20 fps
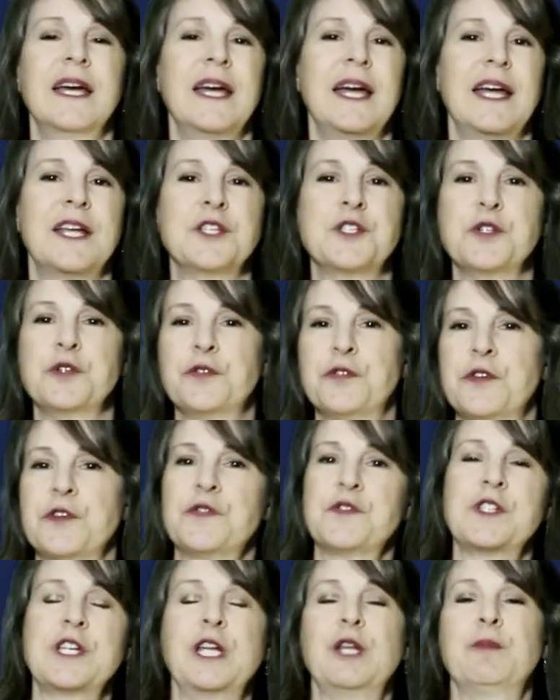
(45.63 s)
and do
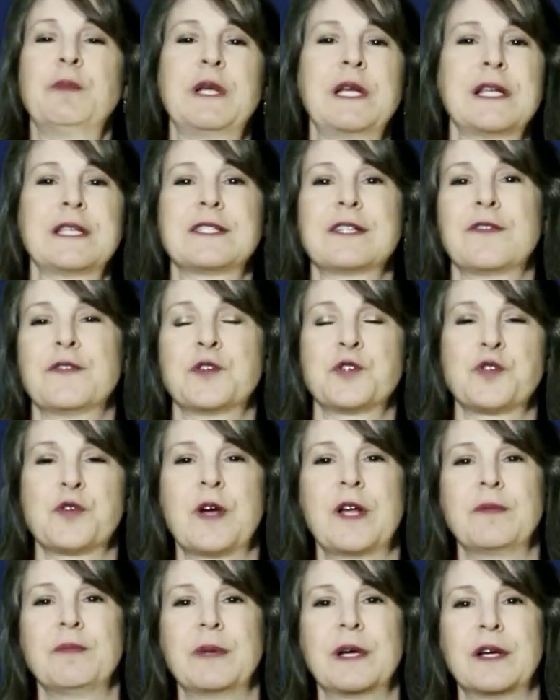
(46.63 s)
15 minutes on the
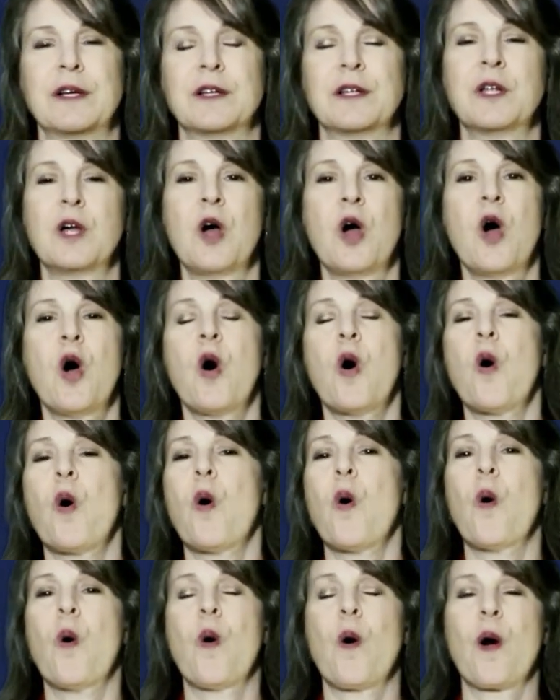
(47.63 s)
treadmill.
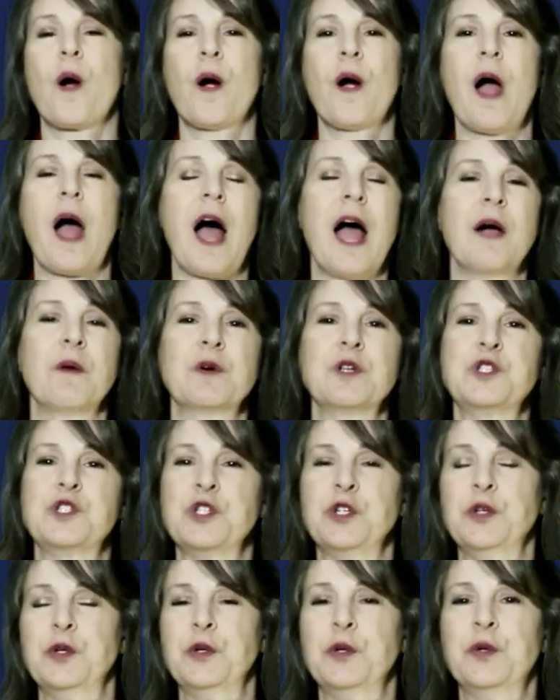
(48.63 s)
Or I would
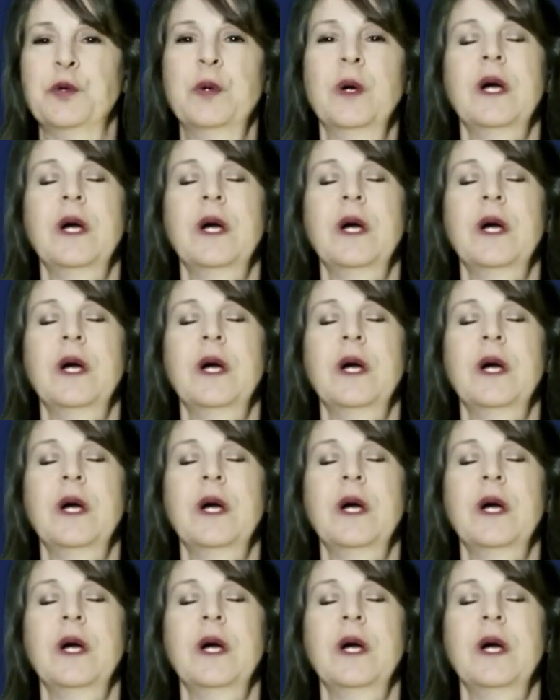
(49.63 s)
do